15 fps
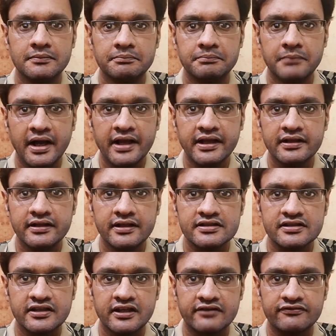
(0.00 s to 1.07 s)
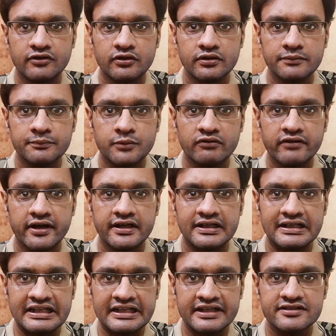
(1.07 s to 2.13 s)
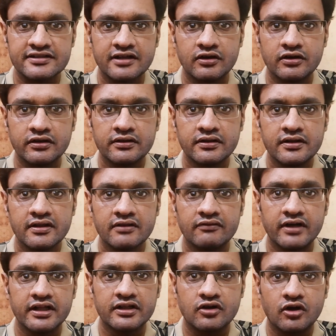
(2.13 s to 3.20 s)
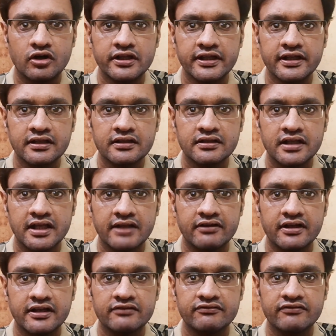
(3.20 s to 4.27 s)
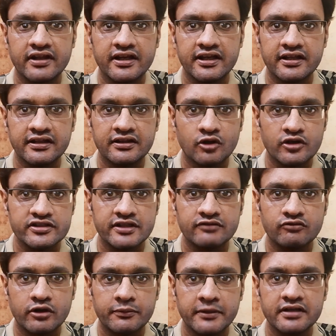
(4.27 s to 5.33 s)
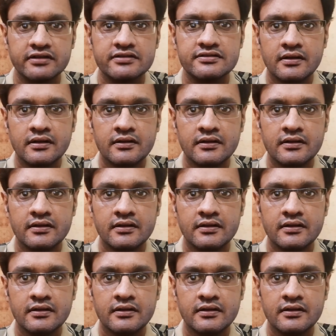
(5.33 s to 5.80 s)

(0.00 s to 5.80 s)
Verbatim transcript: Mic in this earphone provide clear sound while calling even in very noisy environments.